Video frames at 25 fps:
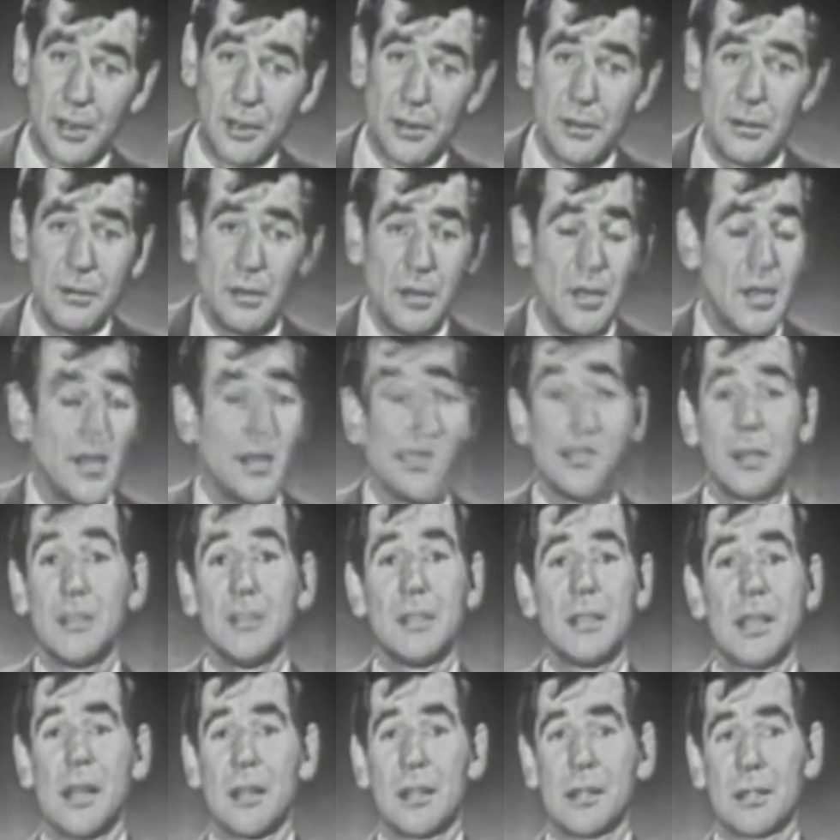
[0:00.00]
No
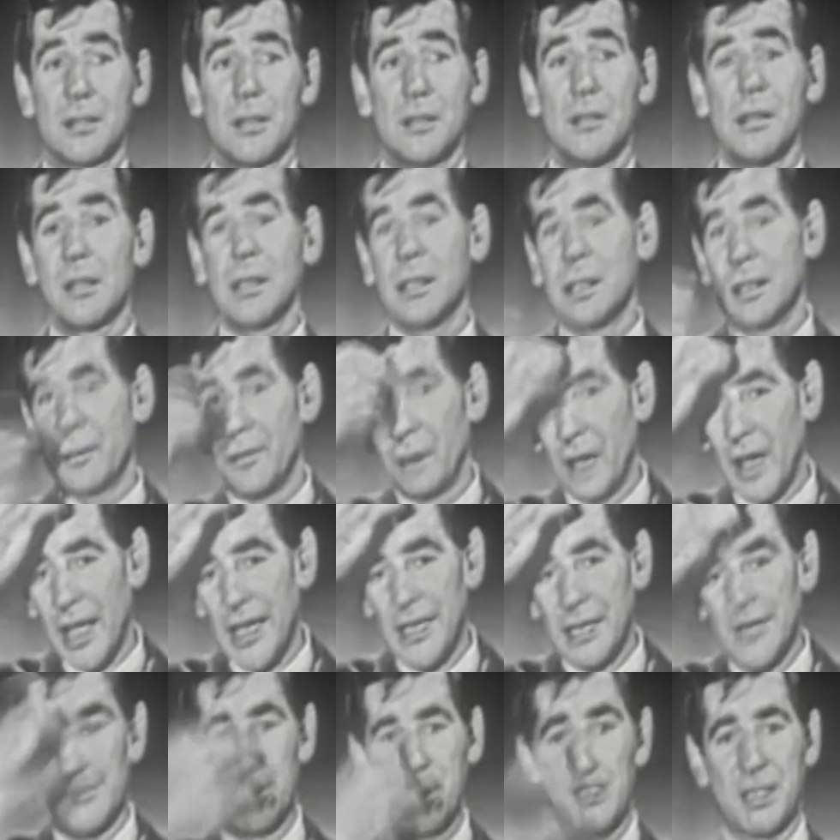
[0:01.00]
conductor can
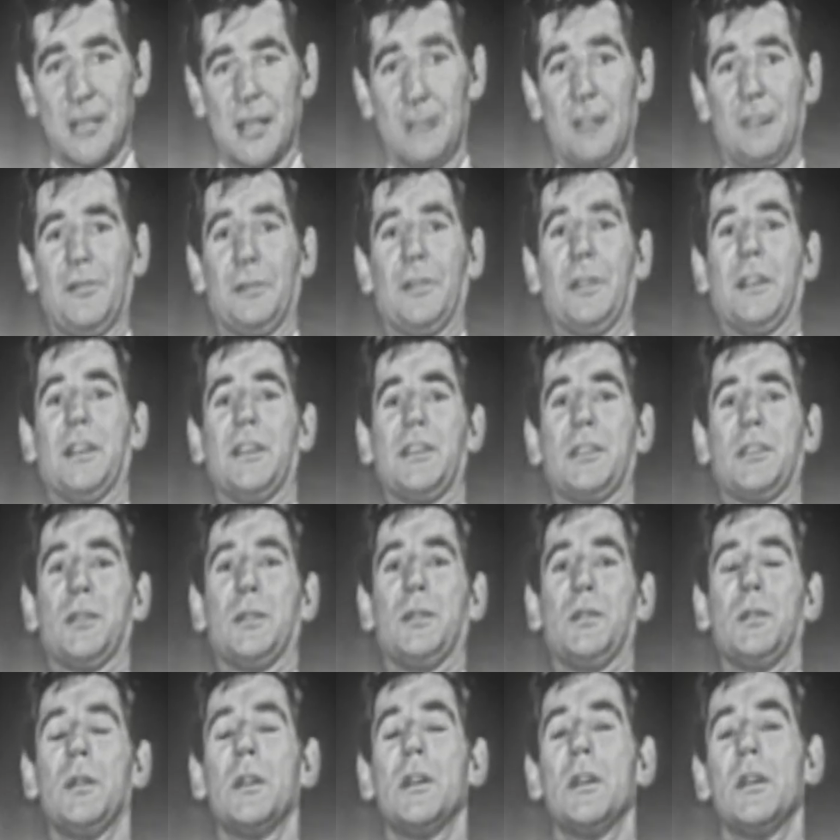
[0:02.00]
divide himself
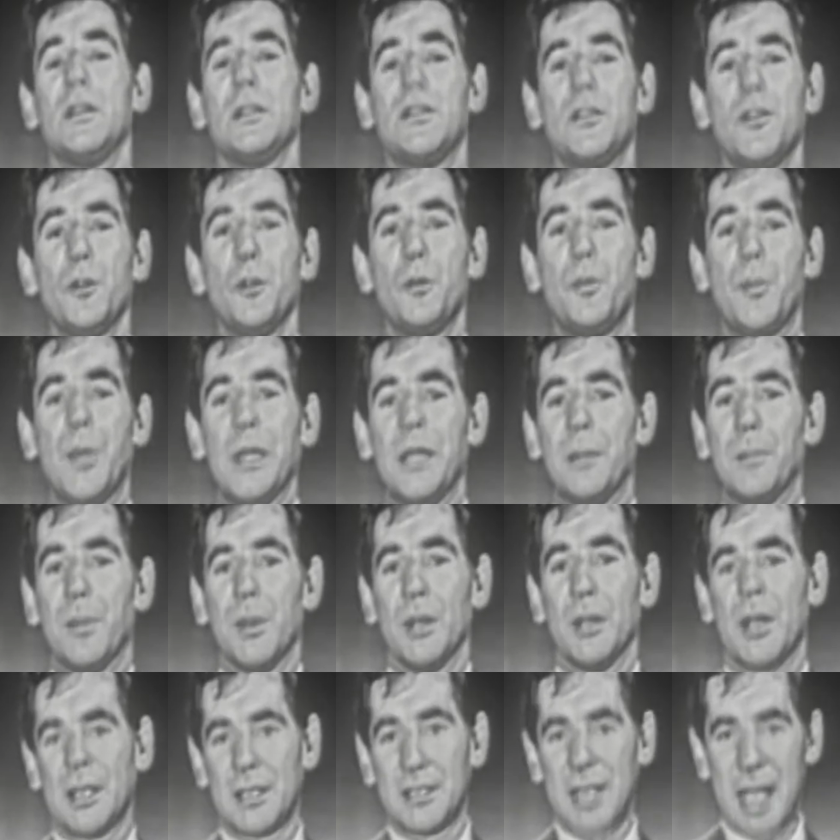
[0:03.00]
into two
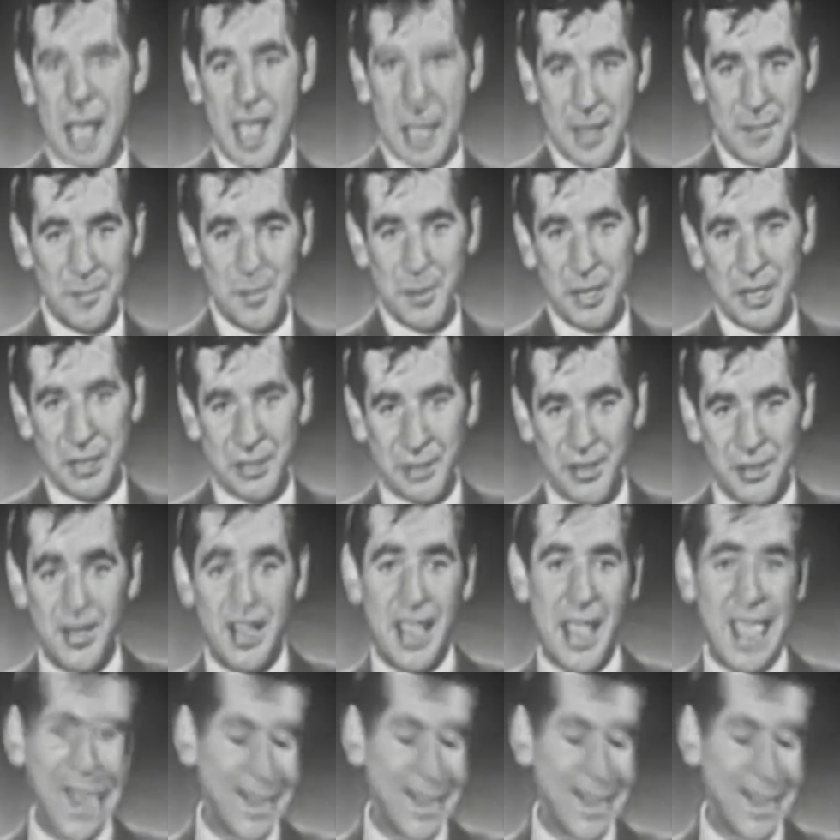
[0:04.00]
people, a time beater